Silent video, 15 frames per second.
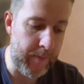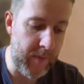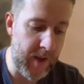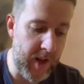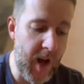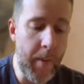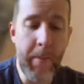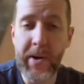
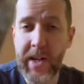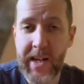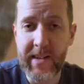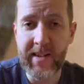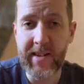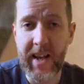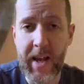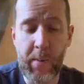
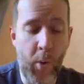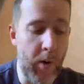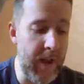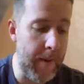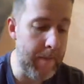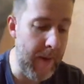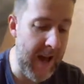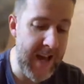companies in what they
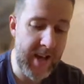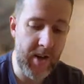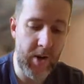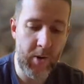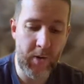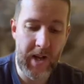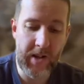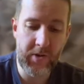make and
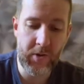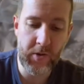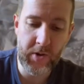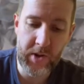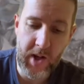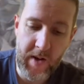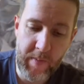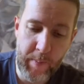all that sort of
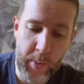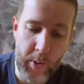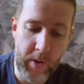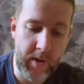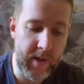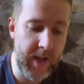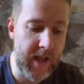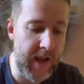stuff, but
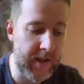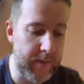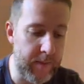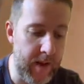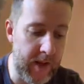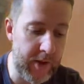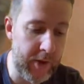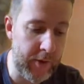
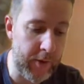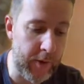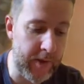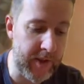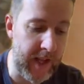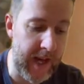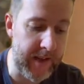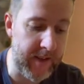that's your sort of
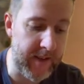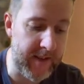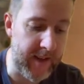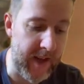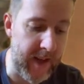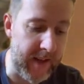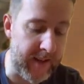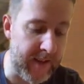standard
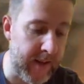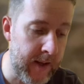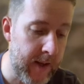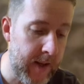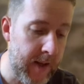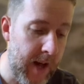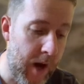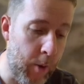size.
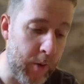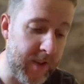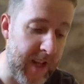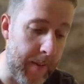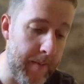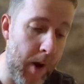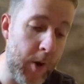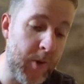I would say
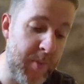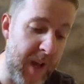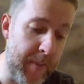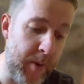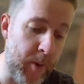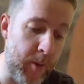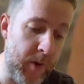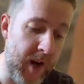most
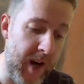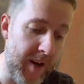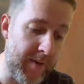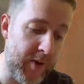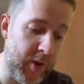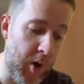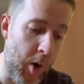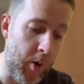people kind of
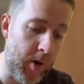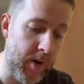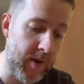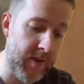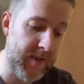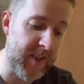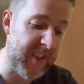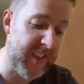stock
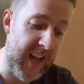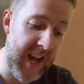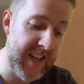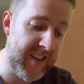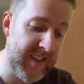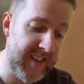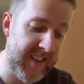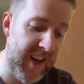the
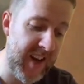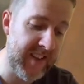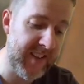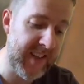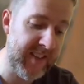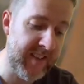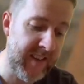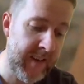standard
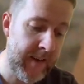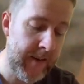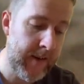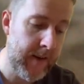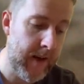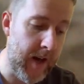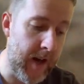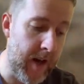sizes.
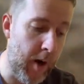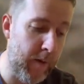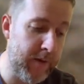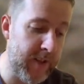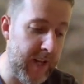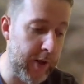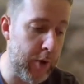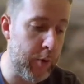
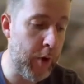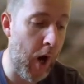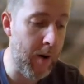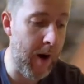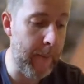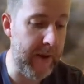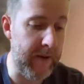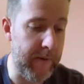Obviously, as you go up in